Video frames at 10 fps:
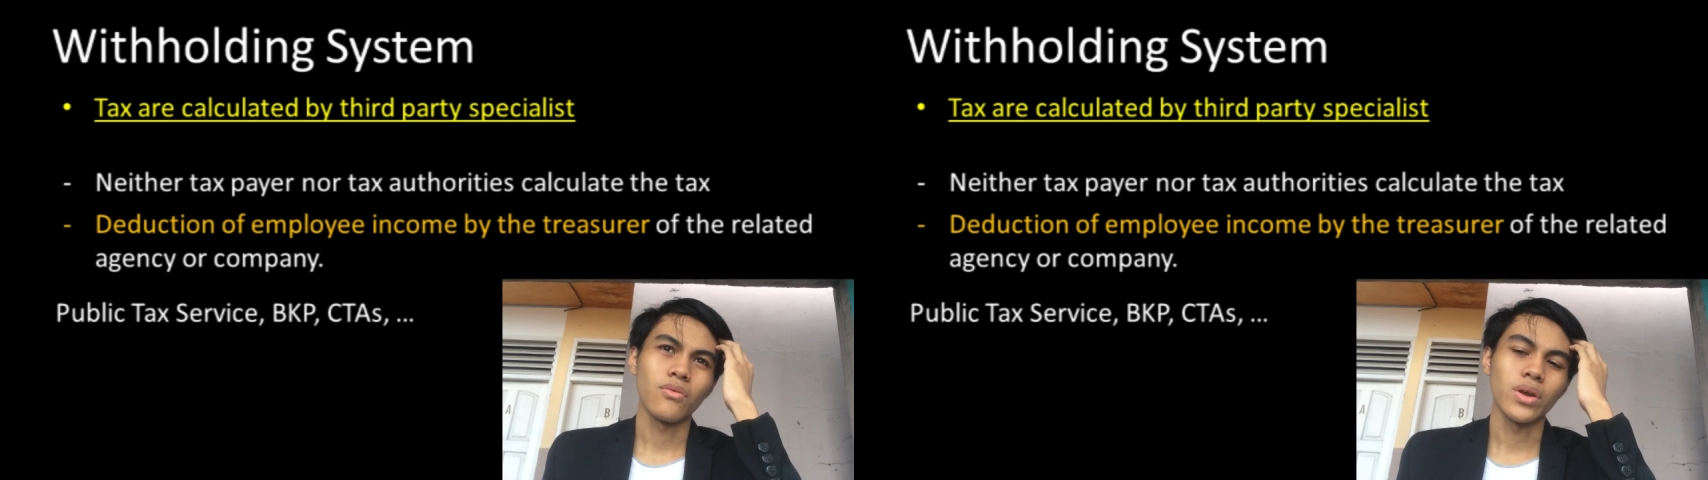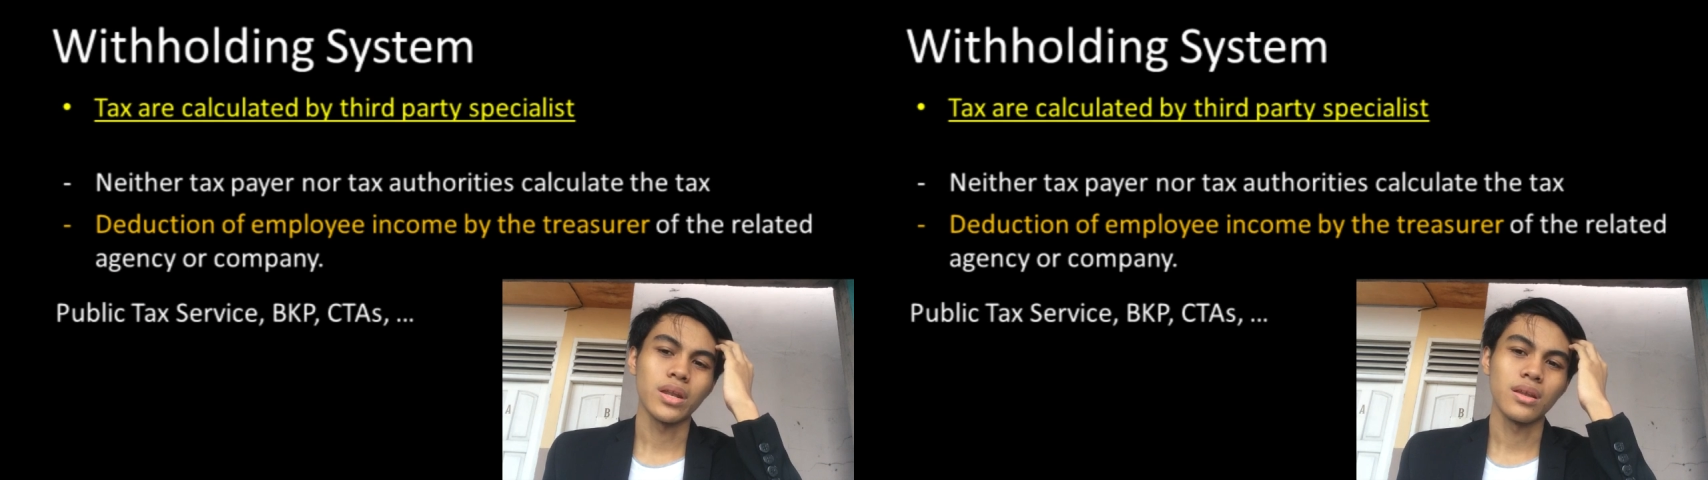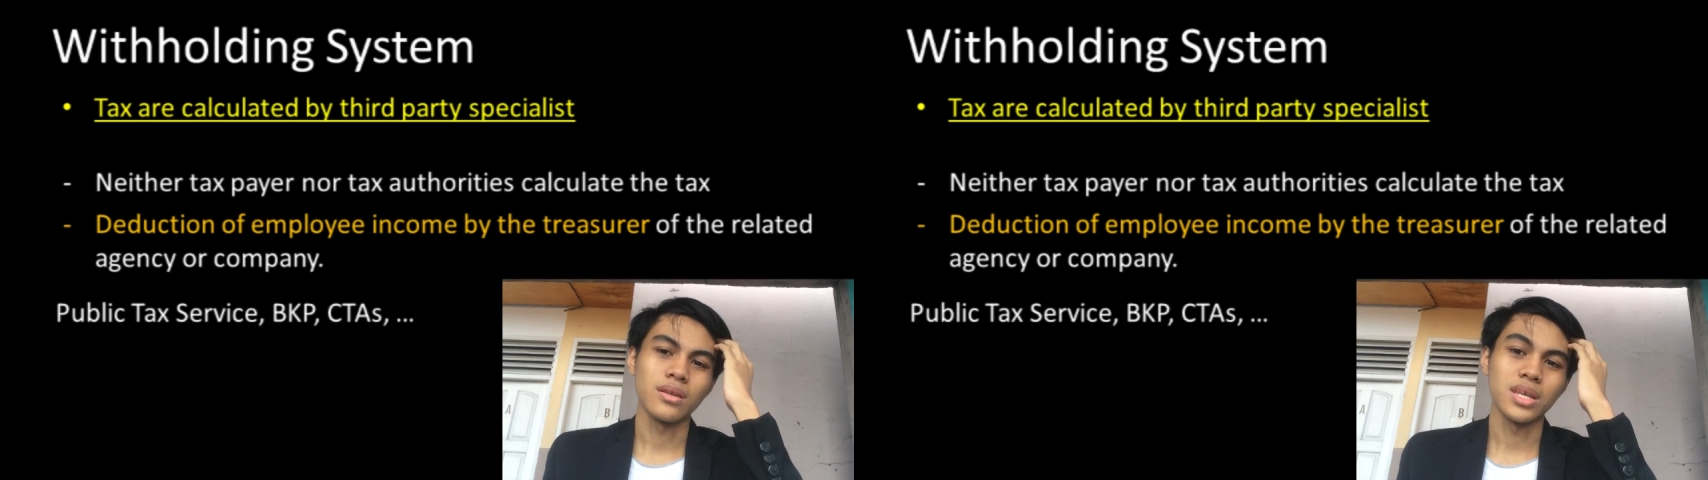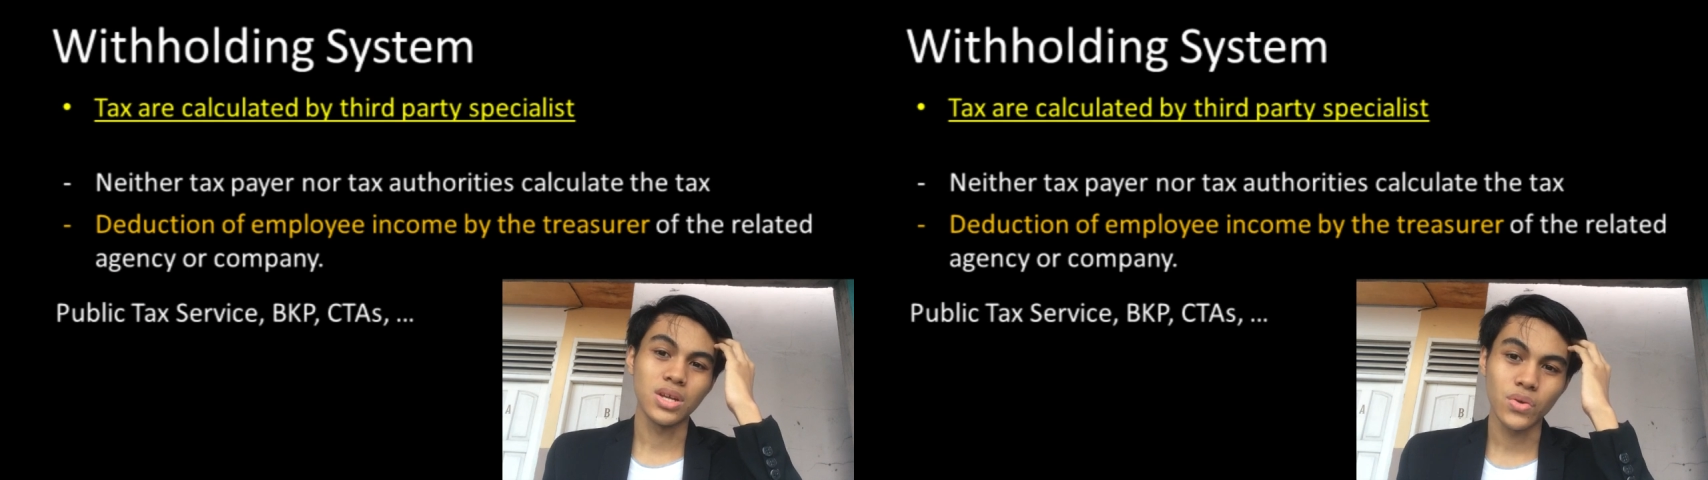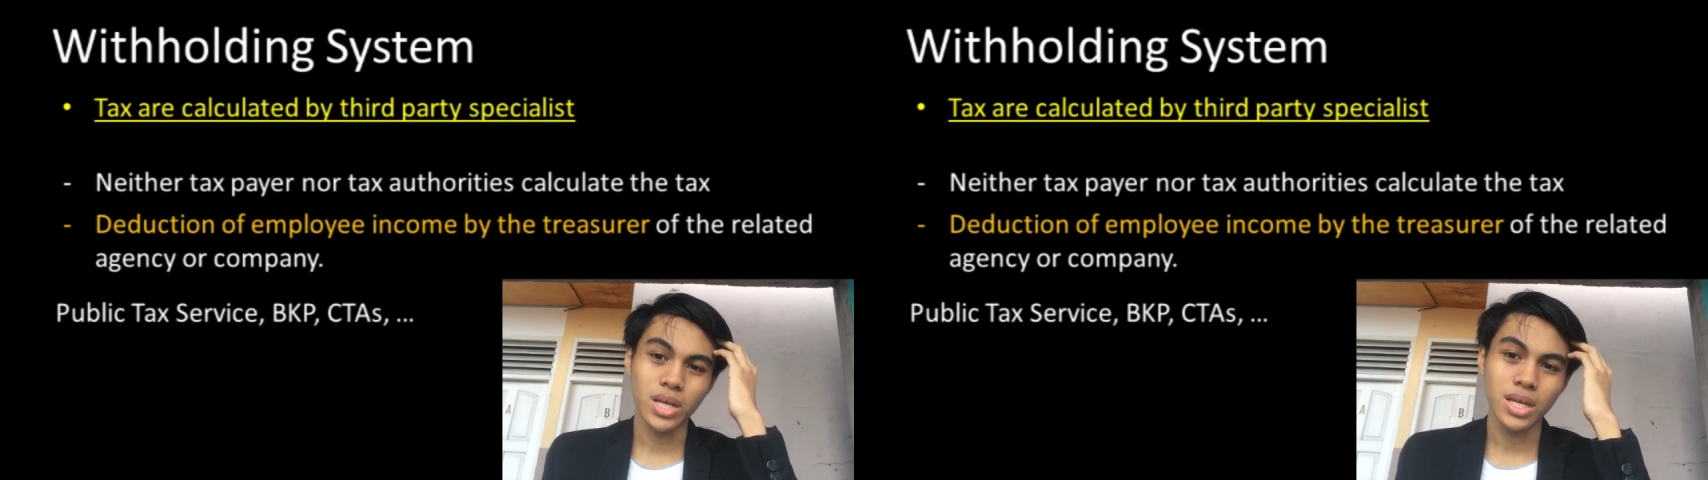with
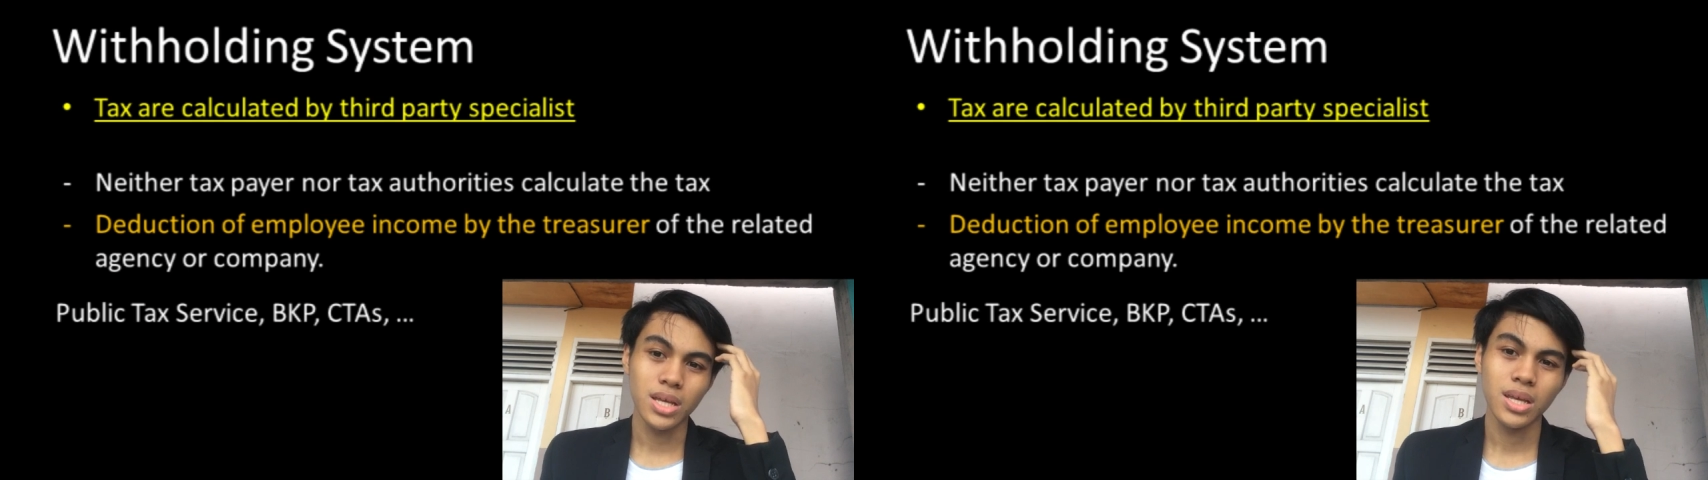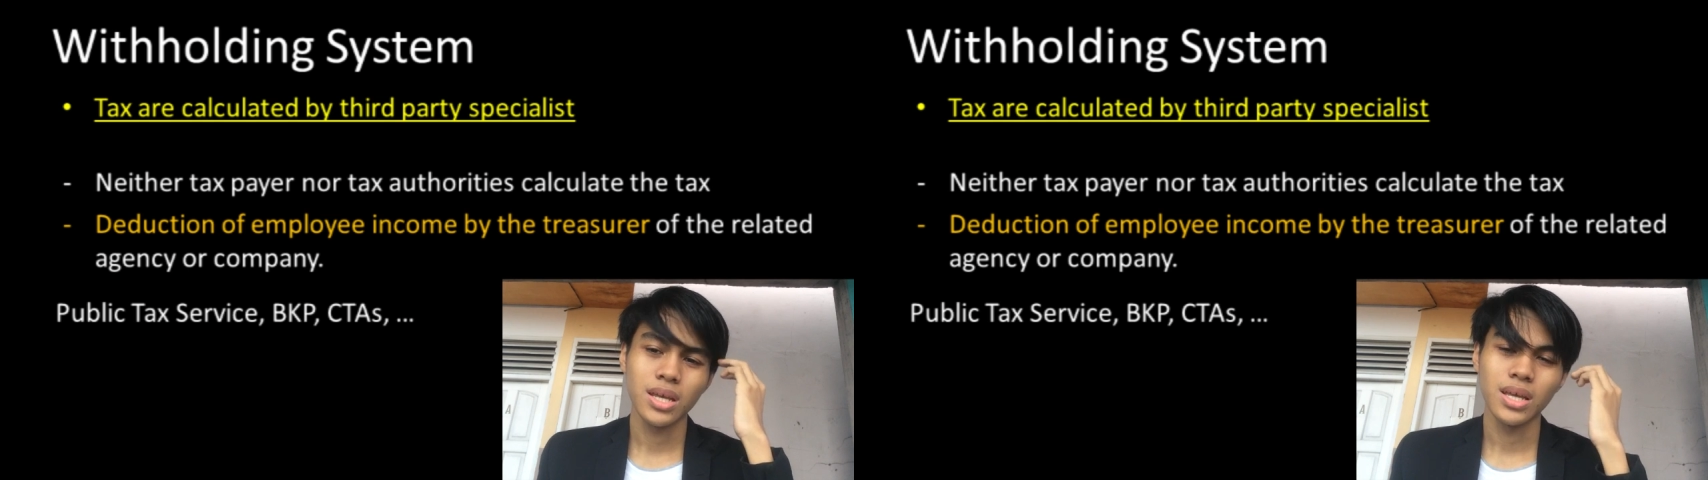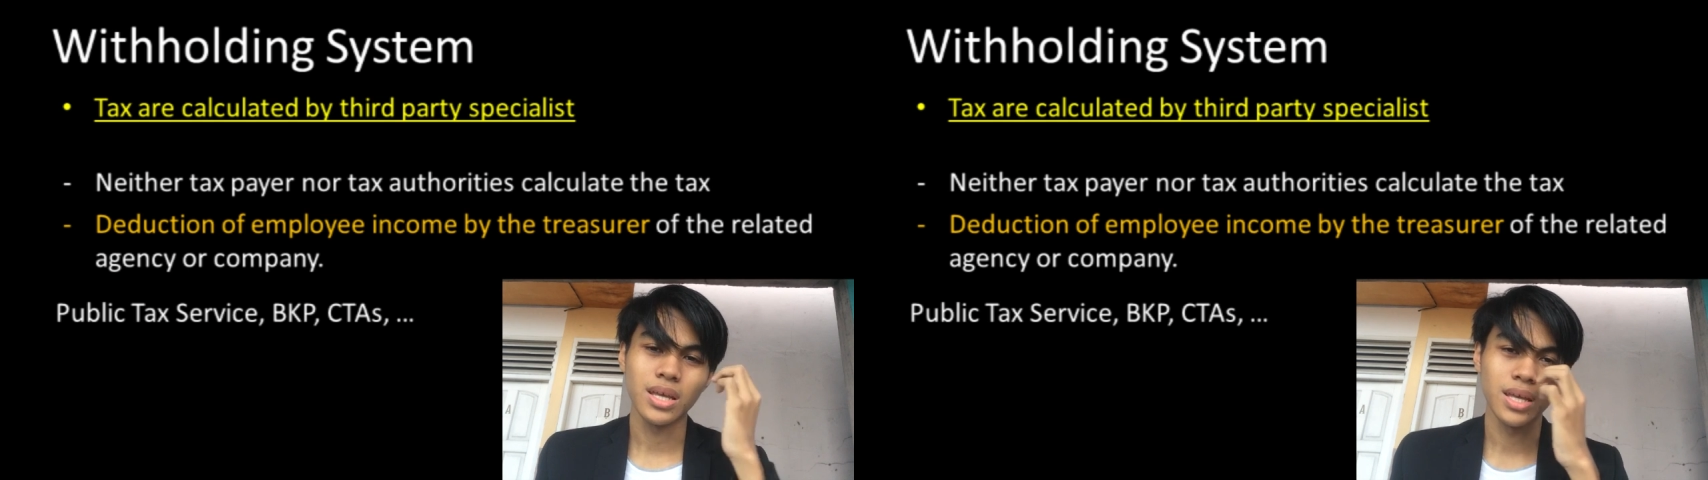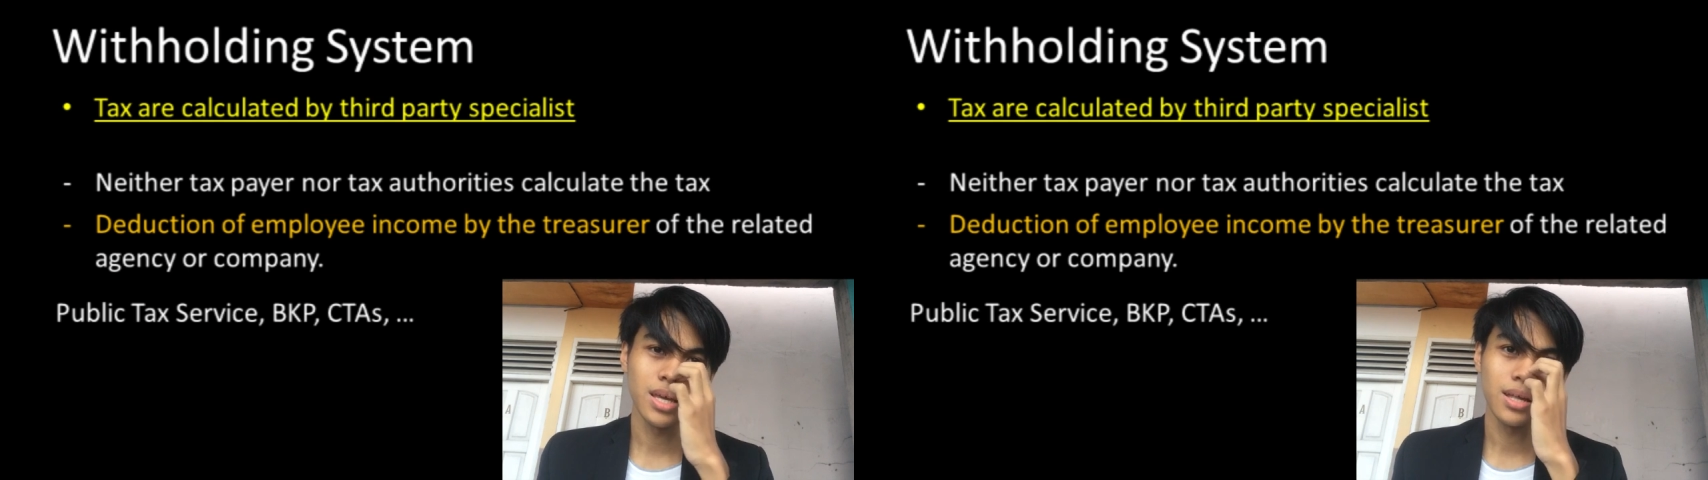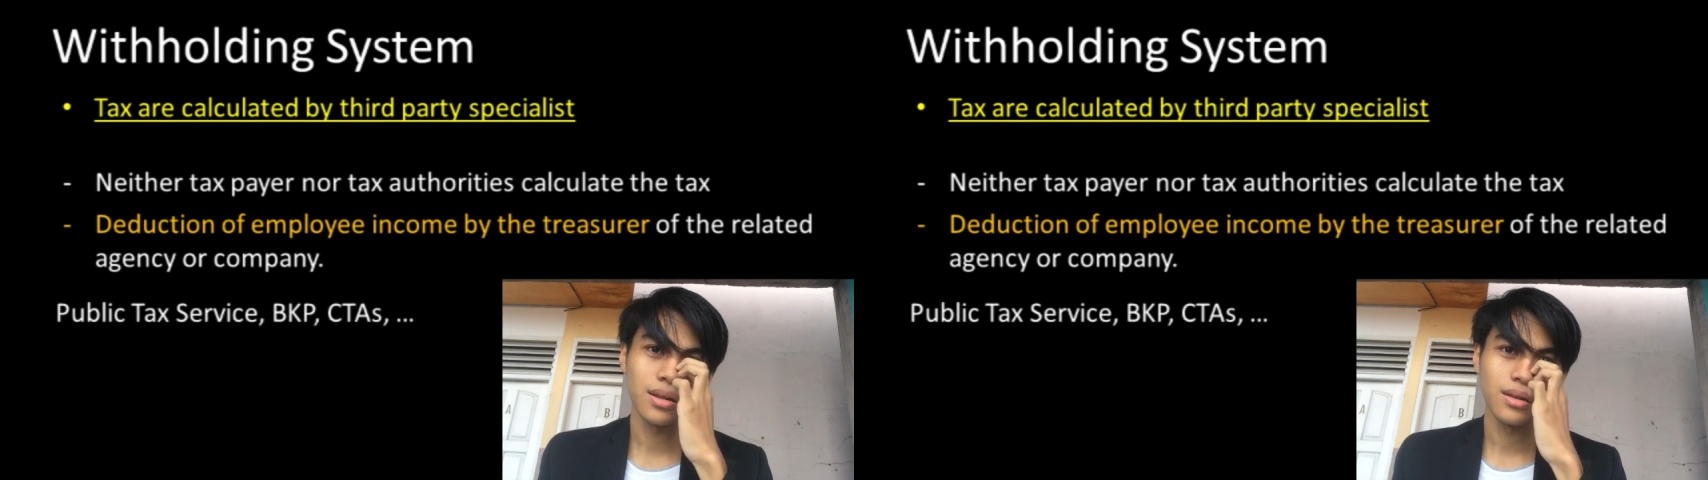degree
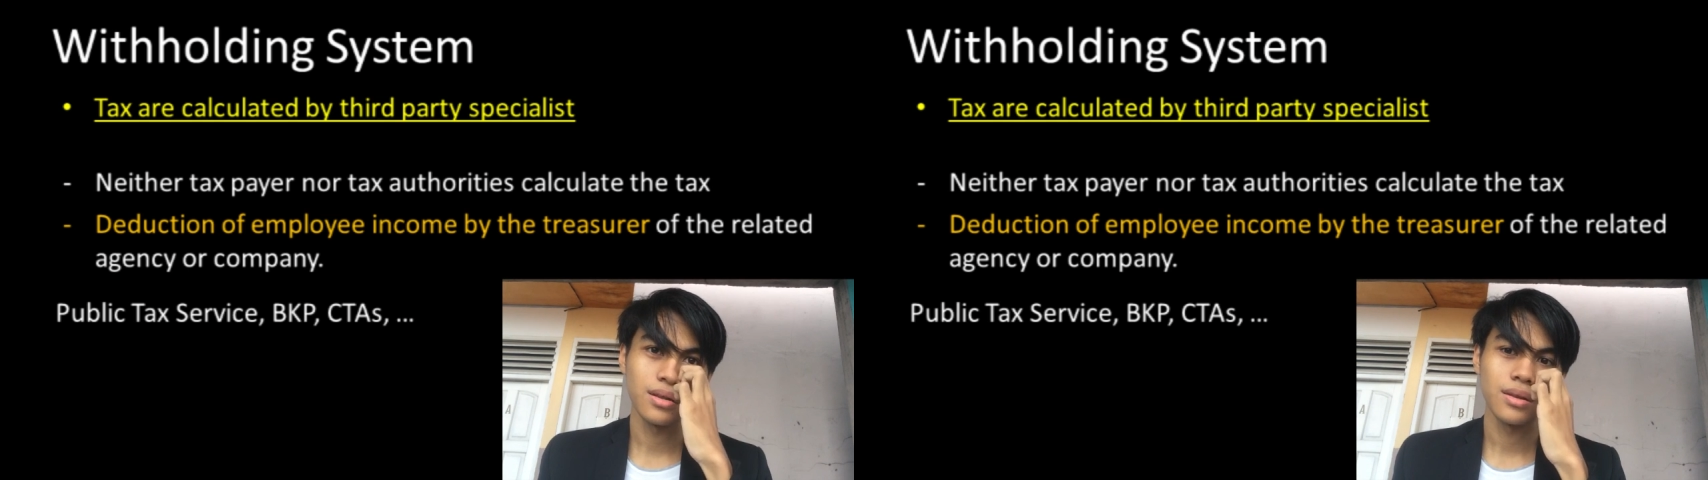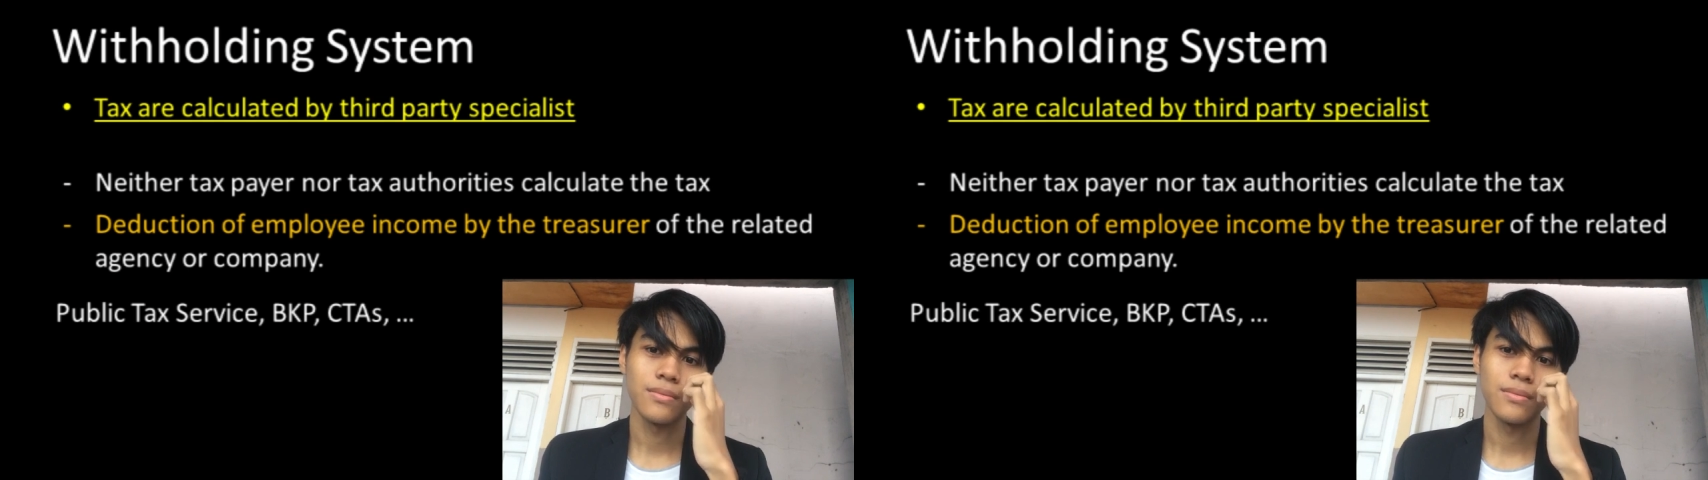in